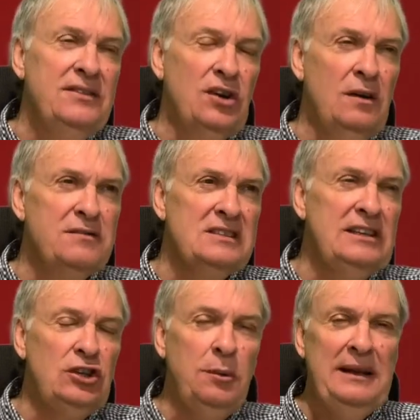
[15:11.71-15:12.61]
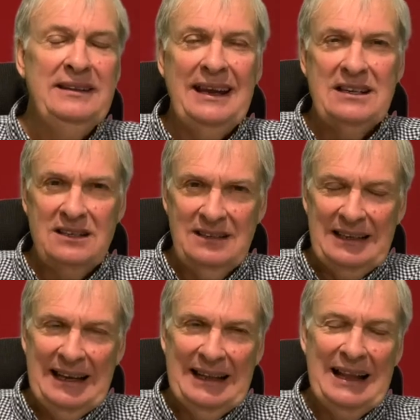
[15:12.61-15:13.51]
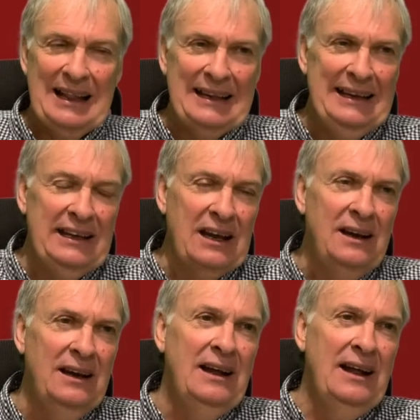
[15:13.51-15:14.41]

They're obviously doing decently in La Liga.